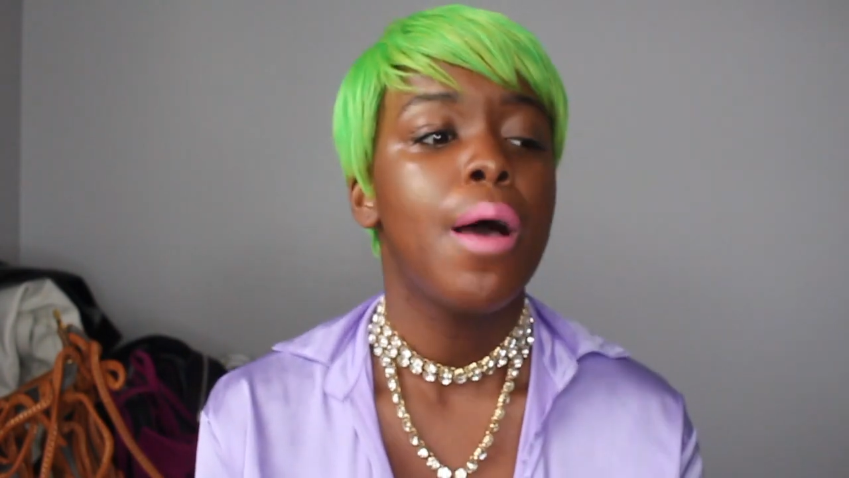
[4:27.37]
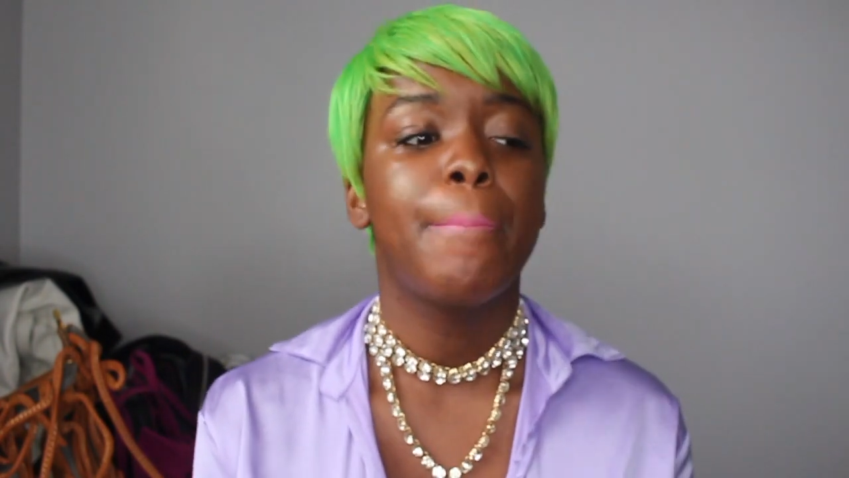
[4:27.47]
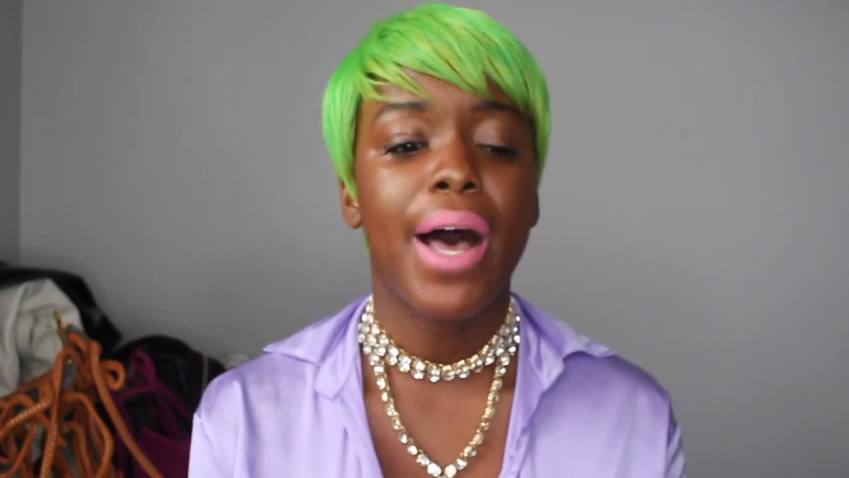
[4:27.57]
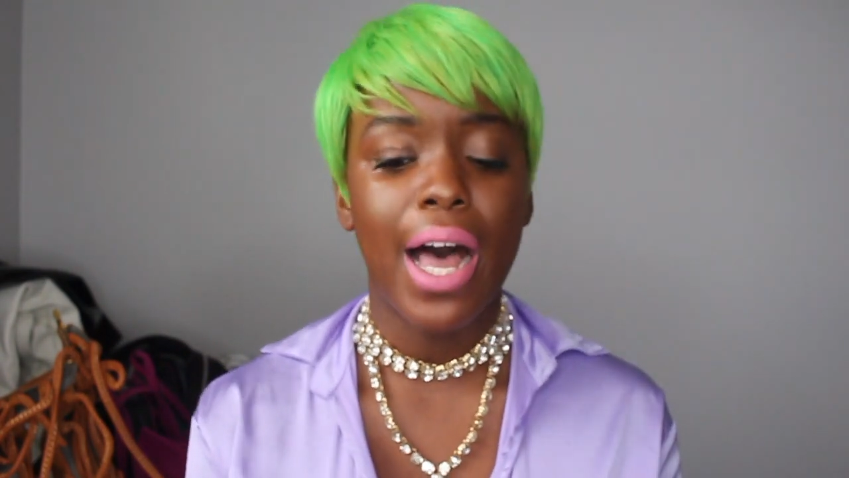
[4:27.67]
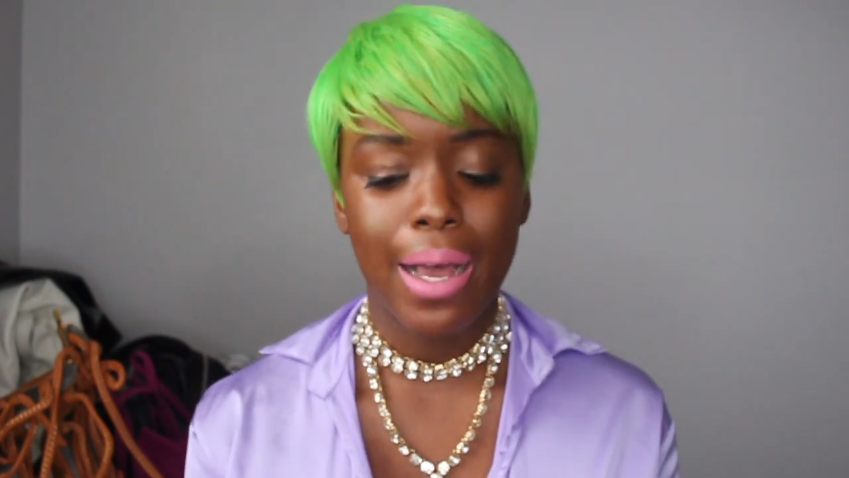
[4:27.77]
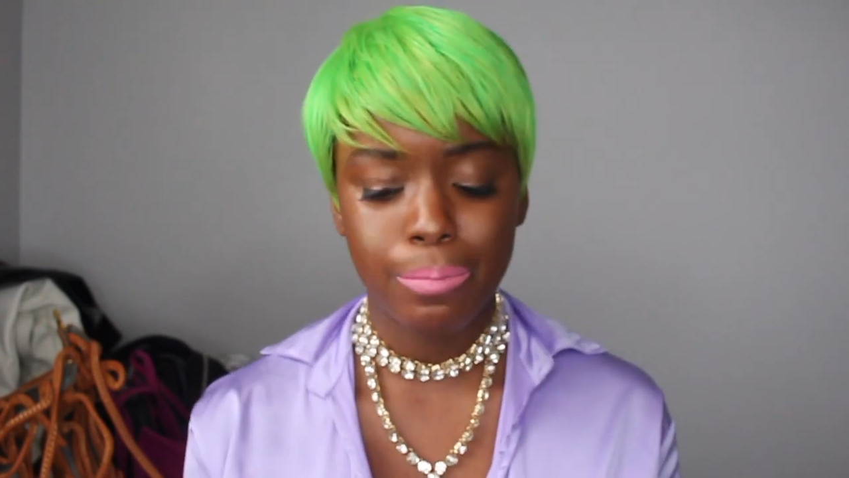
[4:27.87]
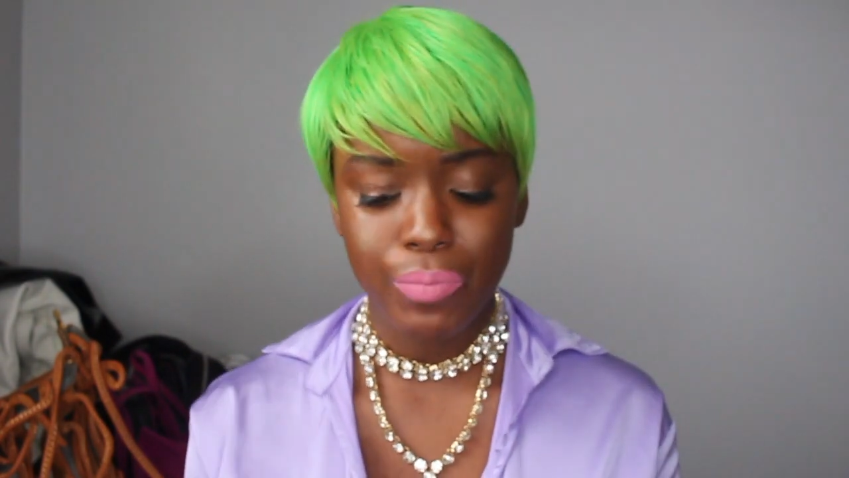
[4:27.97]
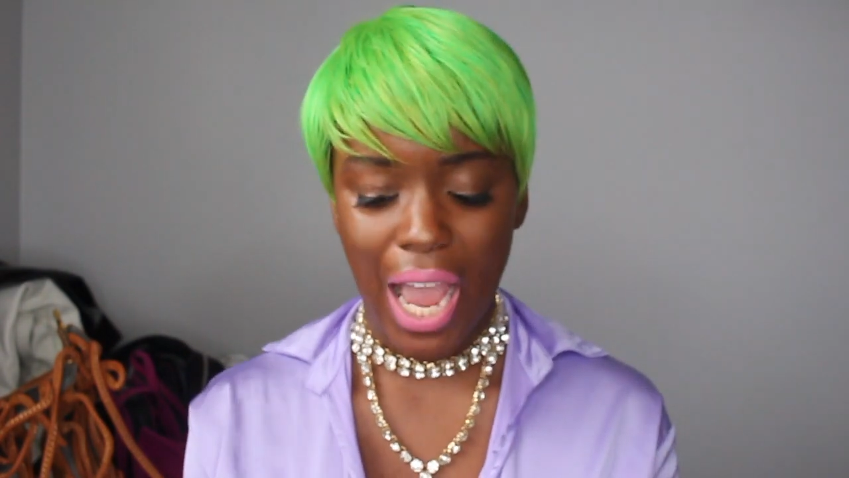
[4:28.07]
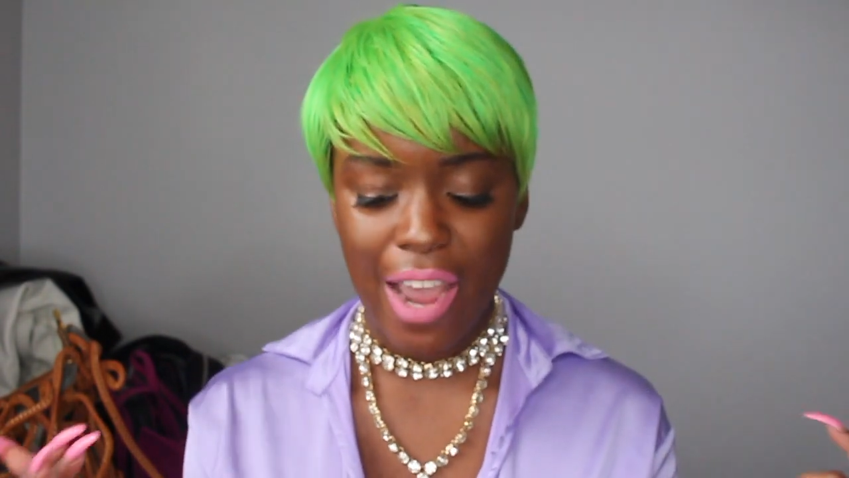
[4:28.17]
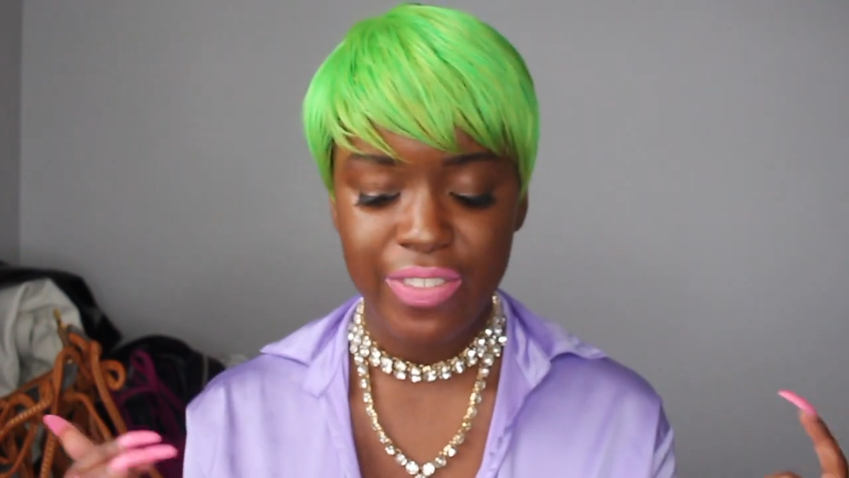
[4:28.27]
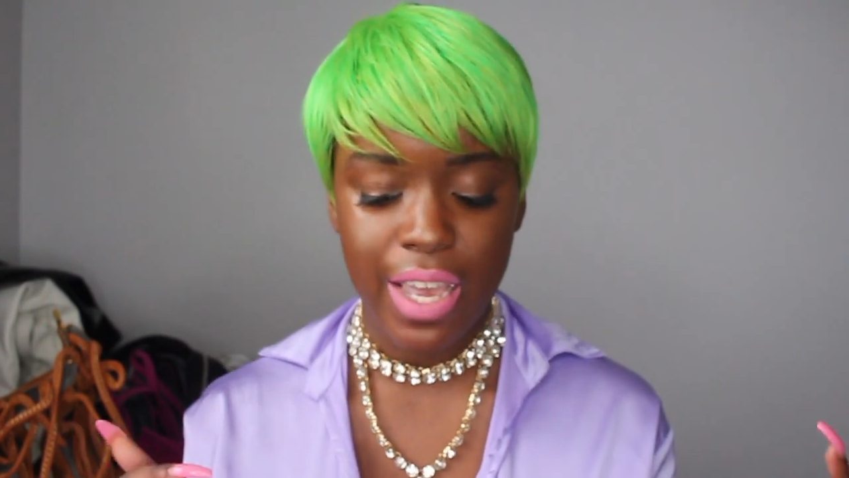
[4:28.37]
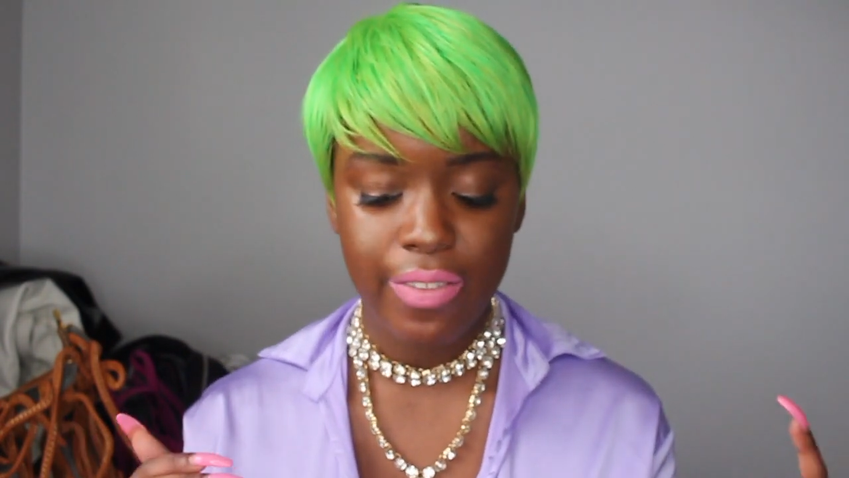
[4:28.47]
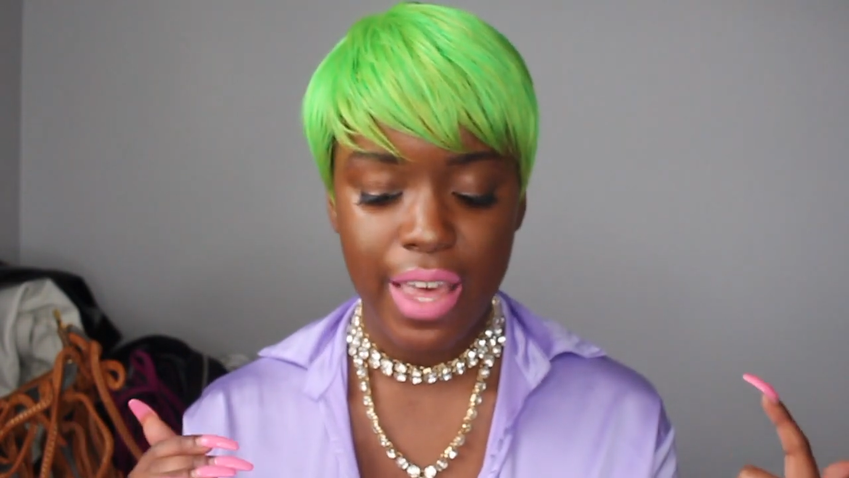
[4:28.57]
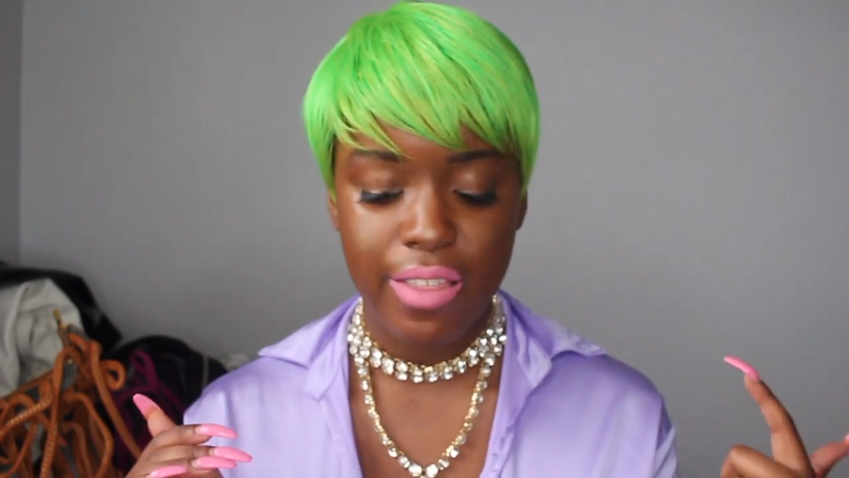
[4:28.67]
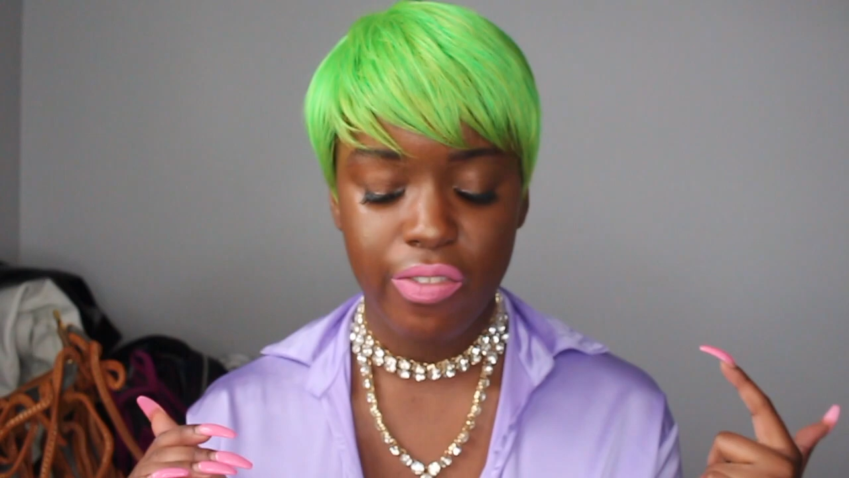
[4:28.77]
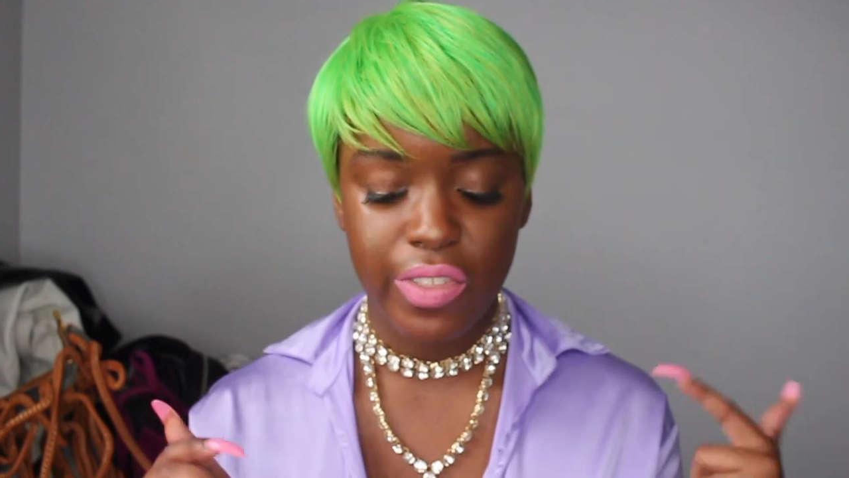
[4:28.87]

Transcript: But I think that